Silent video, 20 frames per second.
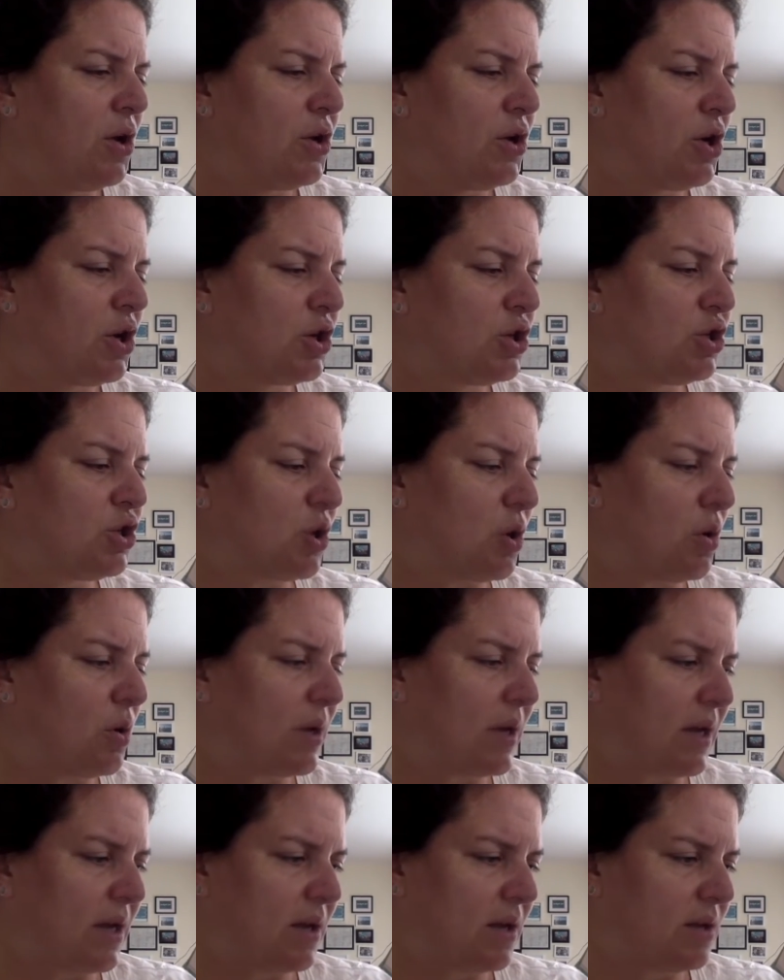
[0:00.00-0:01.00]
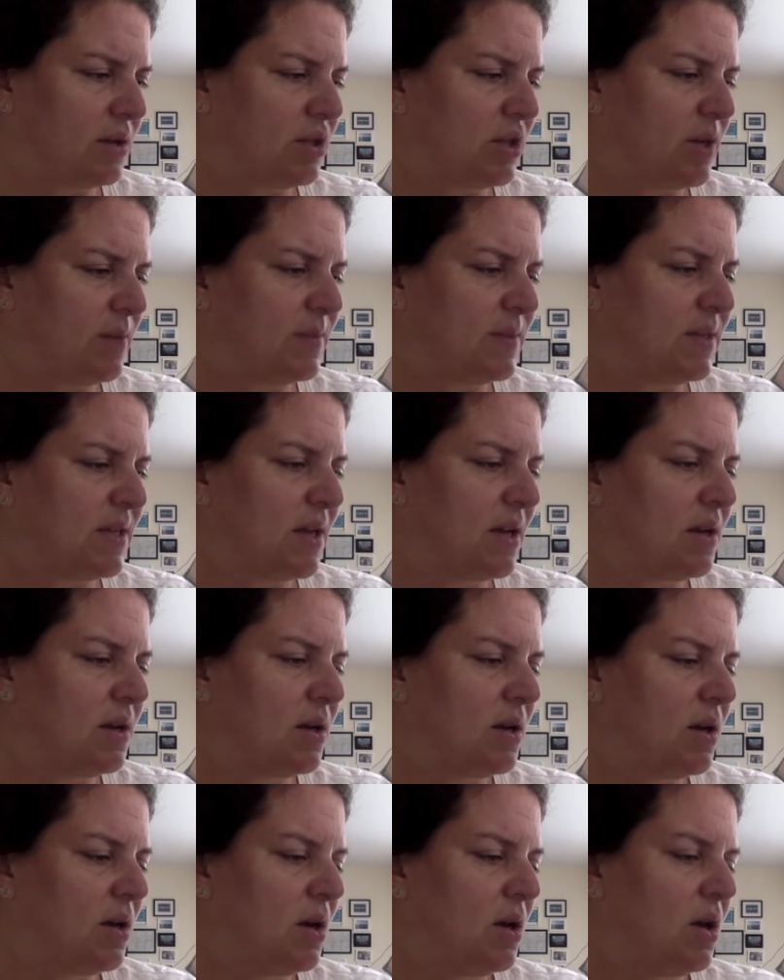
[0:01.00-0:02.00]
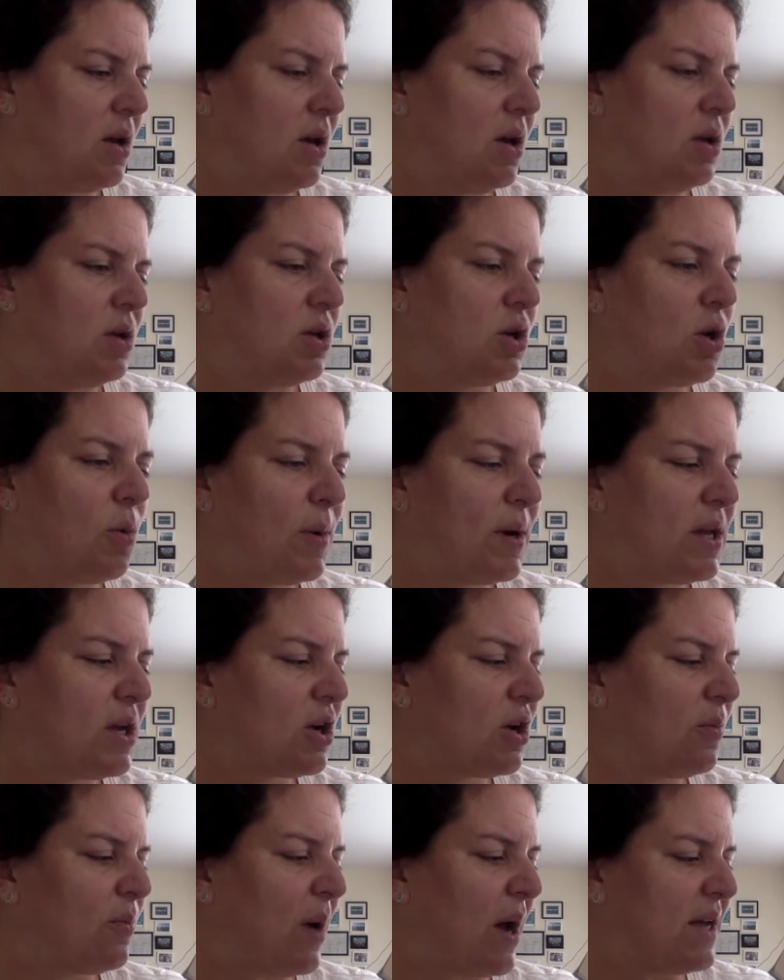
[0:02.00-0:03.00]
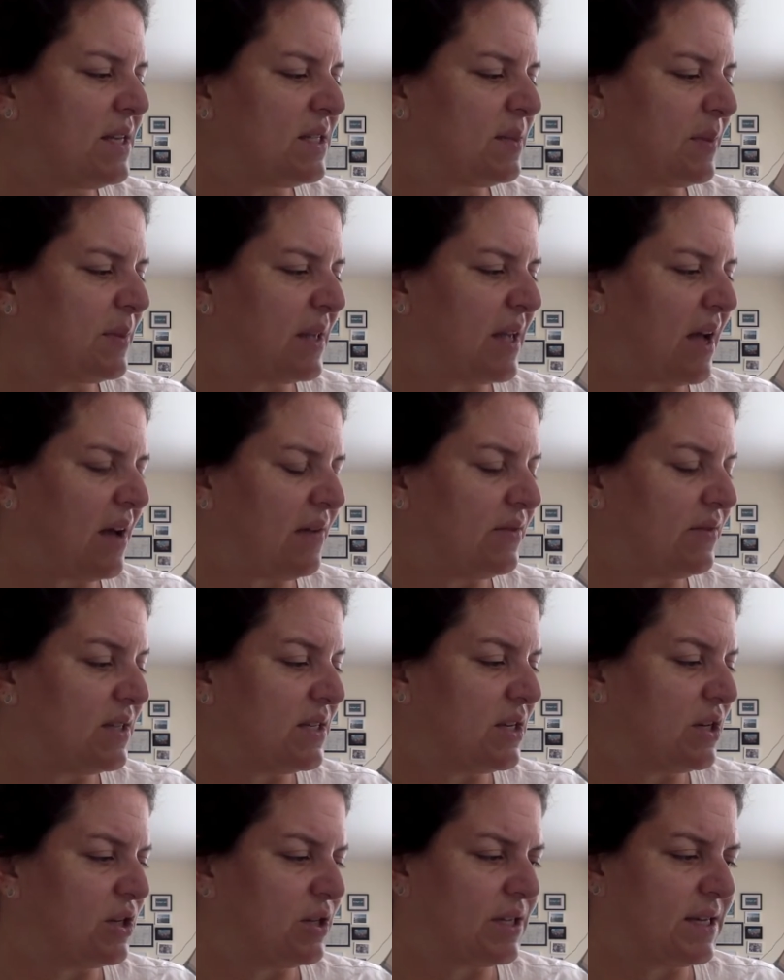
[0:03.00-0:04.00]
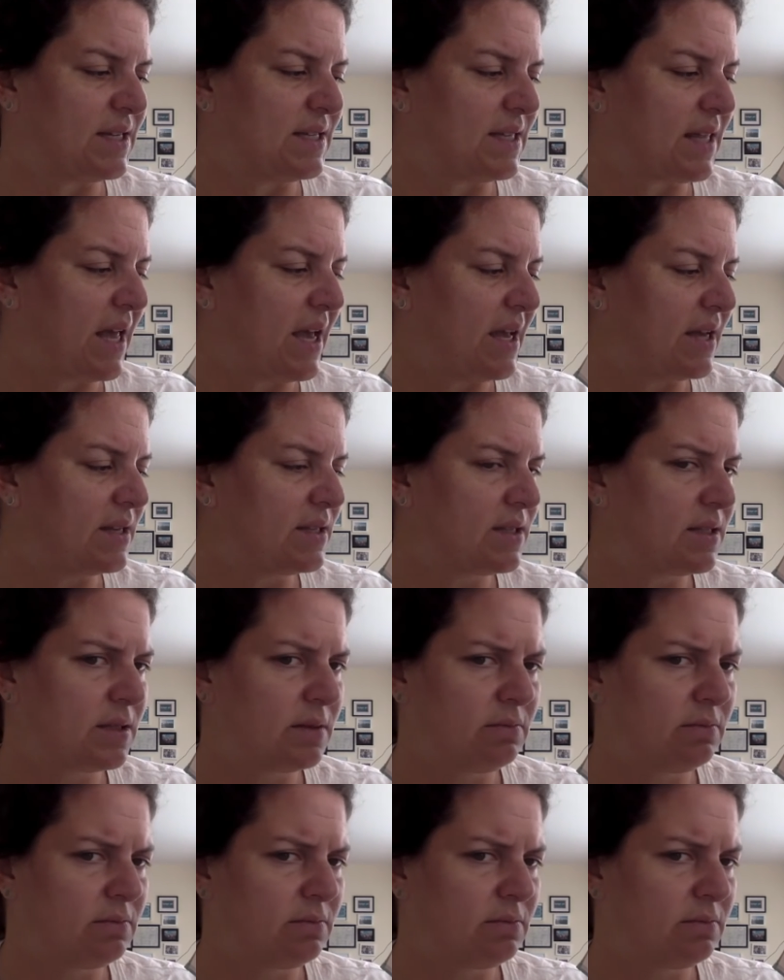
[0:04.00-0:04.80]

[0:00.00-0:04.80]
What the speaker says: You're joking, James said. Nobody could possibly have his ears in his legs.